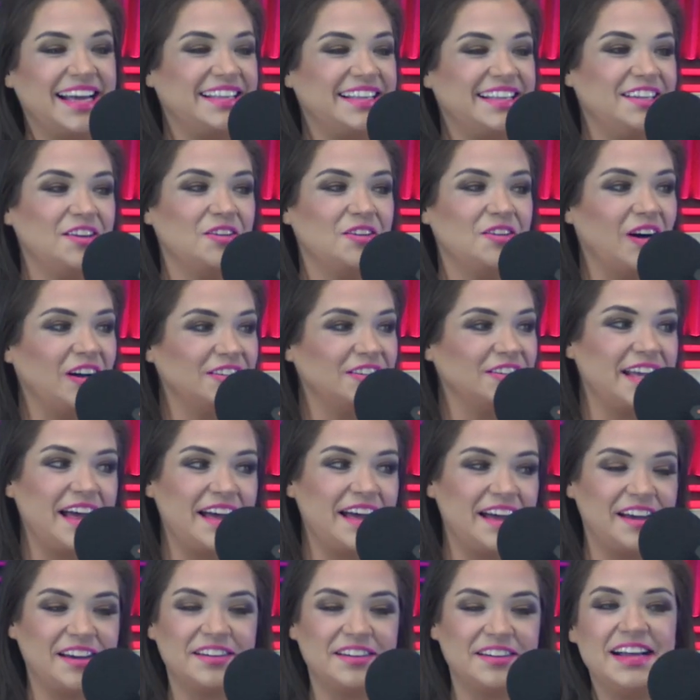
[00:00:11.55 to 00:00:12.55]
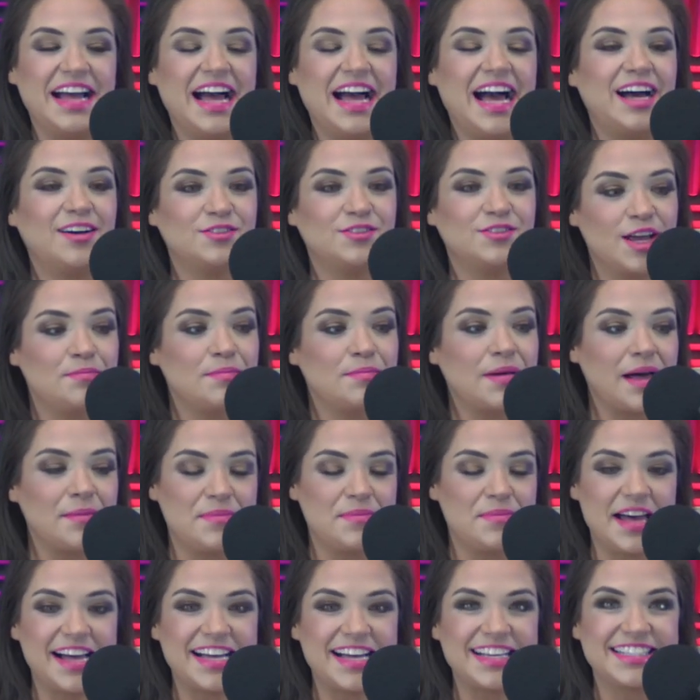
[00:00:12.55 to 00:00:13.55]
And you all know I've done my
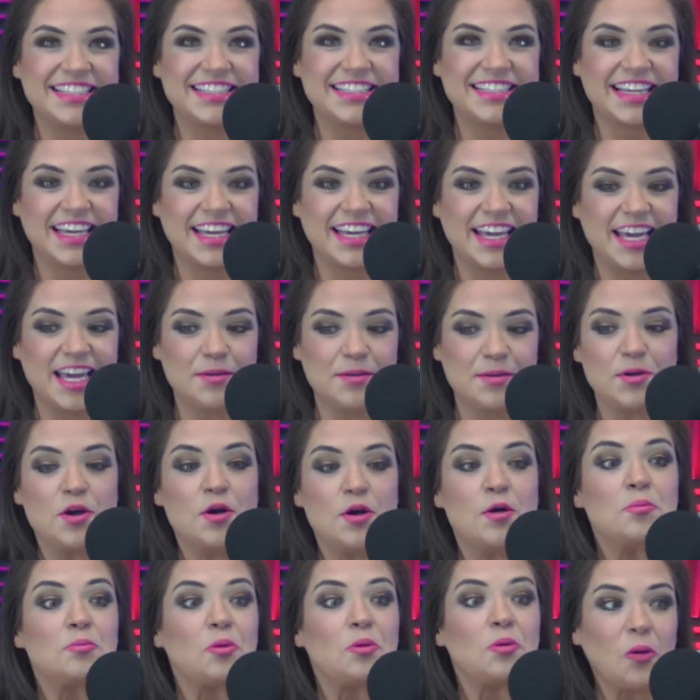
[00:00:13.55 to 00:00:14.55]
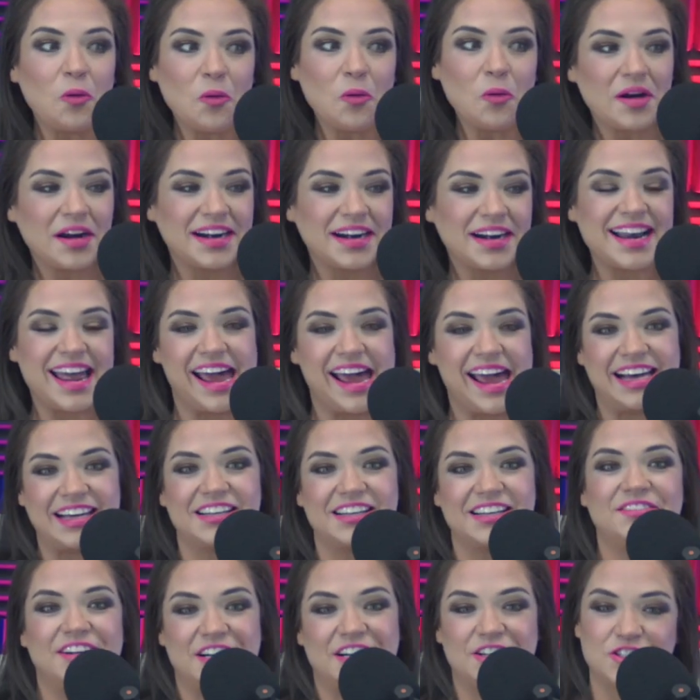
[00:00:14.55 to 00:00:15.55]
best to keep porn
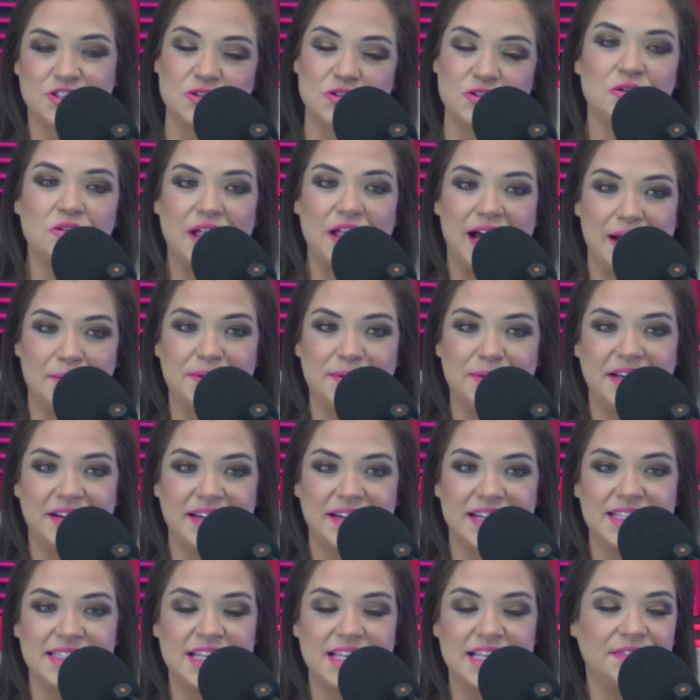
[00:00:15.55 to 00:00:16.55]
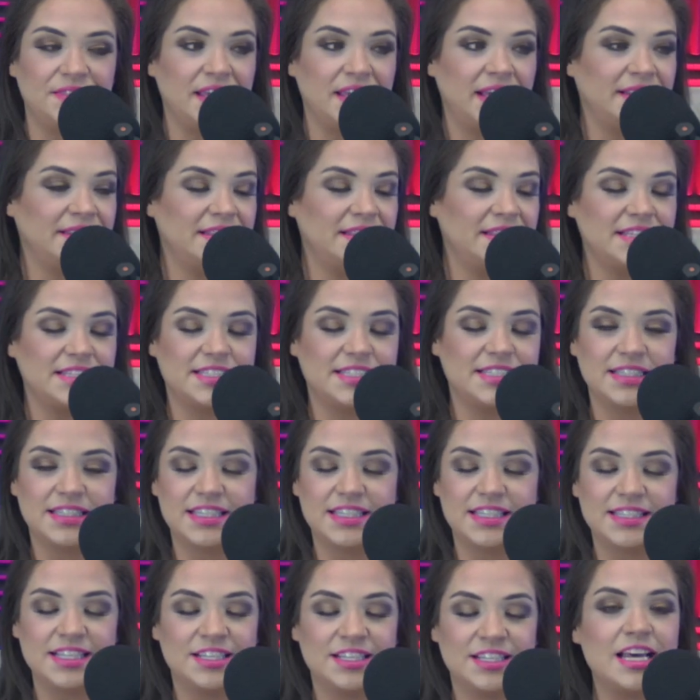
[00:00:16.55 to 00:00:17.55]
out of our school libraries and this
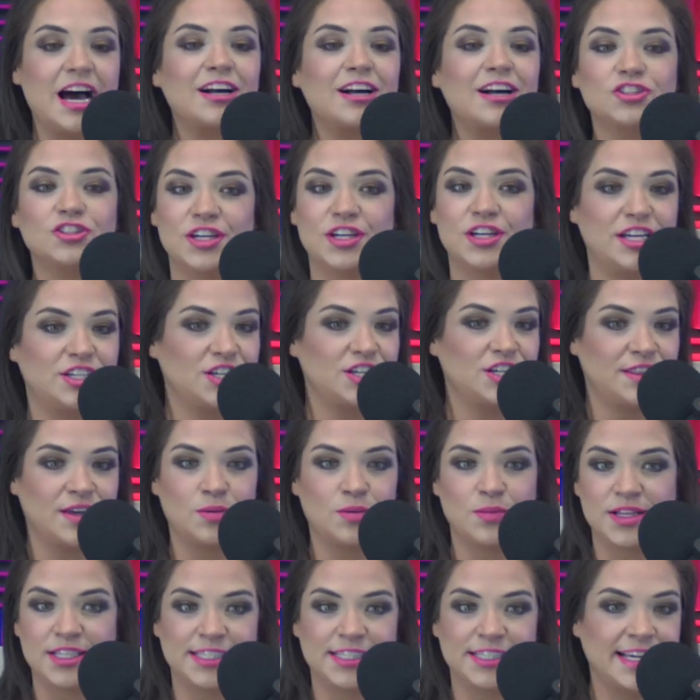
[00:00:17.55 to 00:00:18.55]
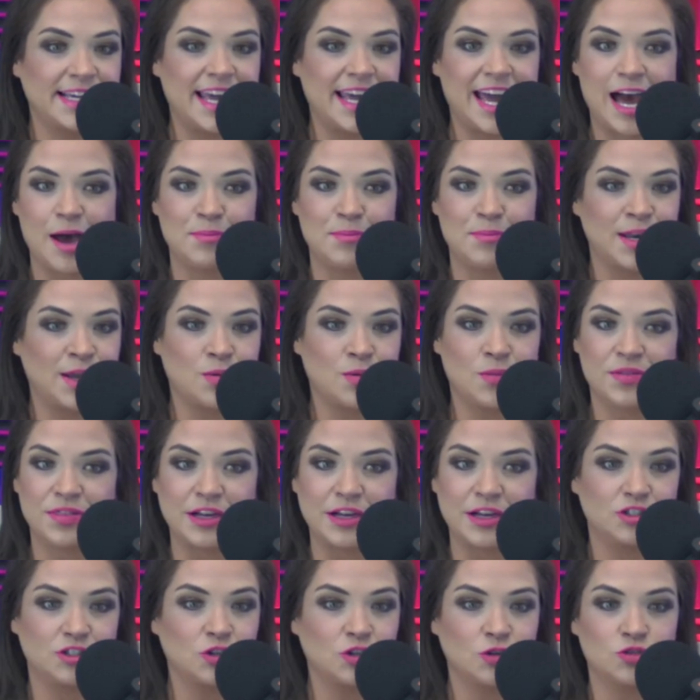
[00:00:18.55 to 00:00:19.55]
indoctrination that we see happening
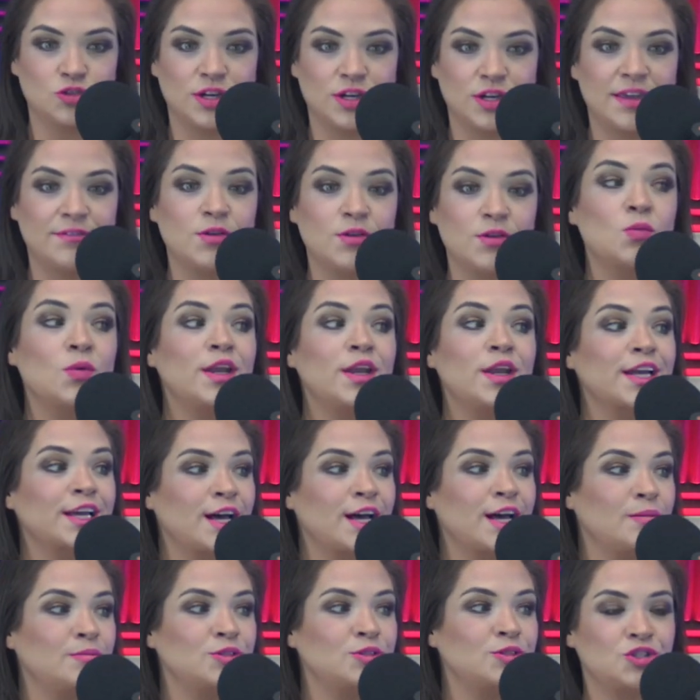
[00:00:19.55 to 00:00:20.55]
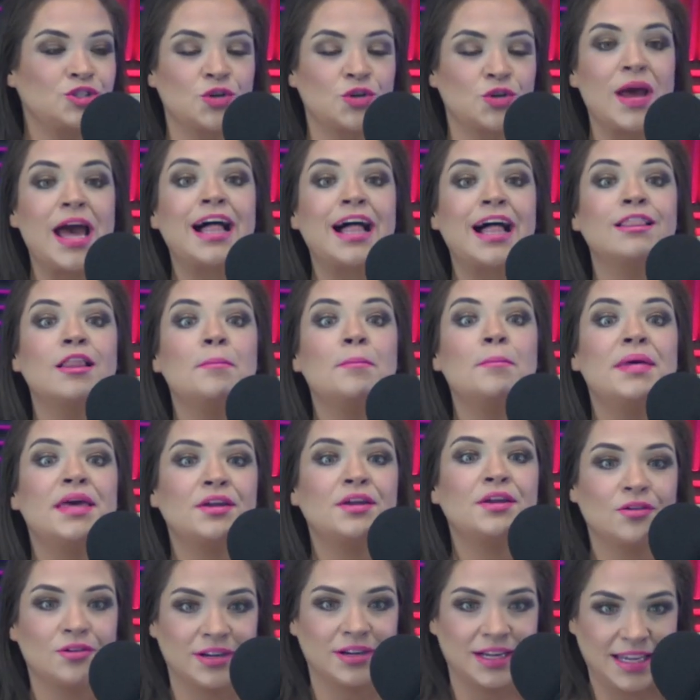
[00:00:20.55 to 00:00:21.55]
with our children, even when it comes to
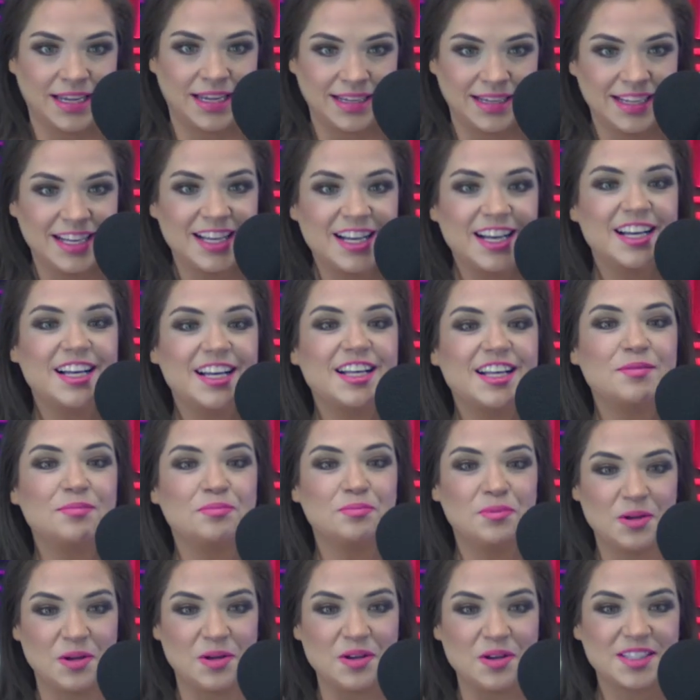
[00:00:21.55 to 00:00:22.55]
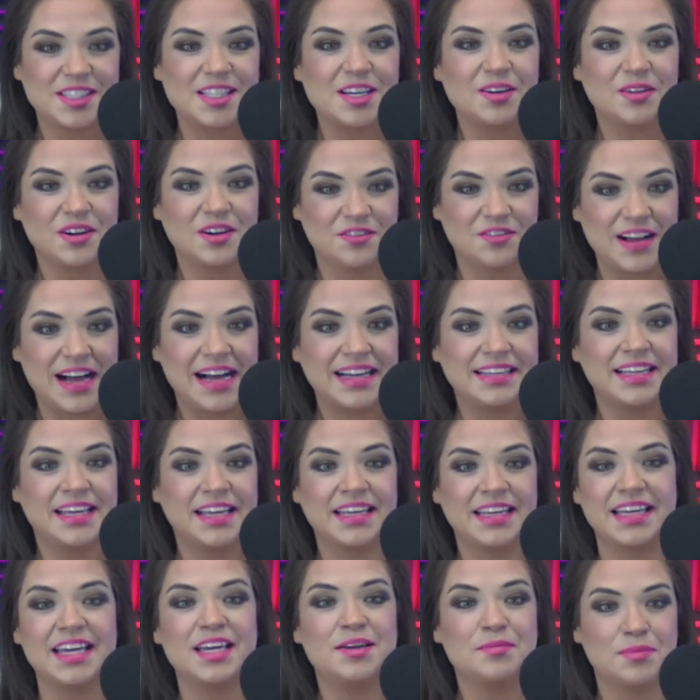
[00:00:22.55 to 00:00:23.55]
elementary books that we're
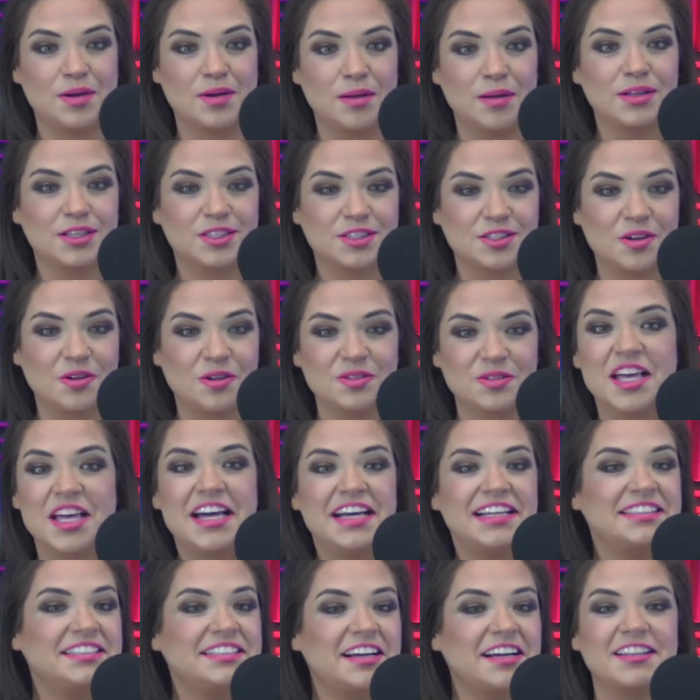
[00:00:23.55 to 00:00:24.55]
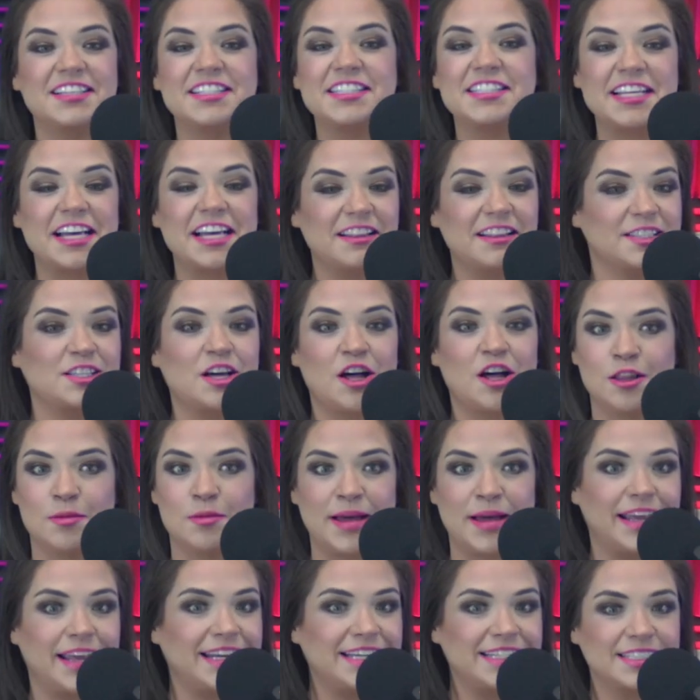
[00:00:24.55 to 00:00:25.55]
finding in public schools. Douglas, tell us all
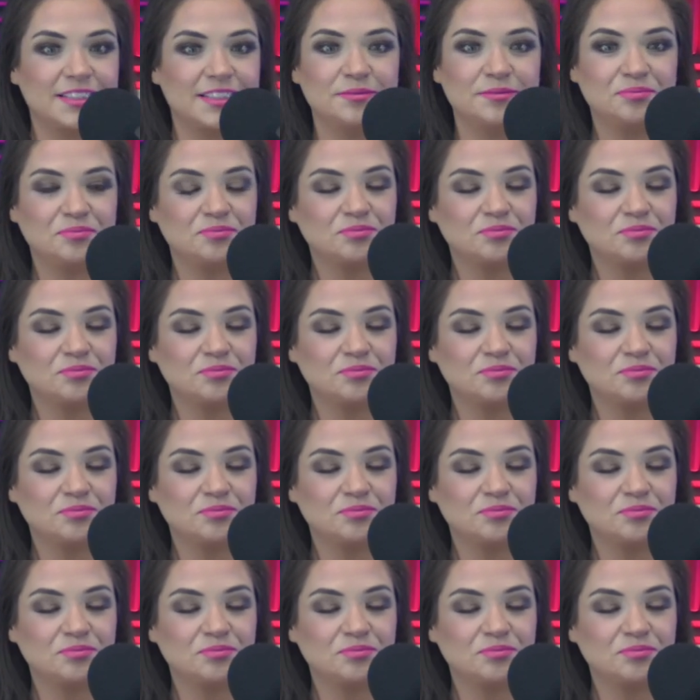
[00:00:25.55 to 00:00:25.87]
about it.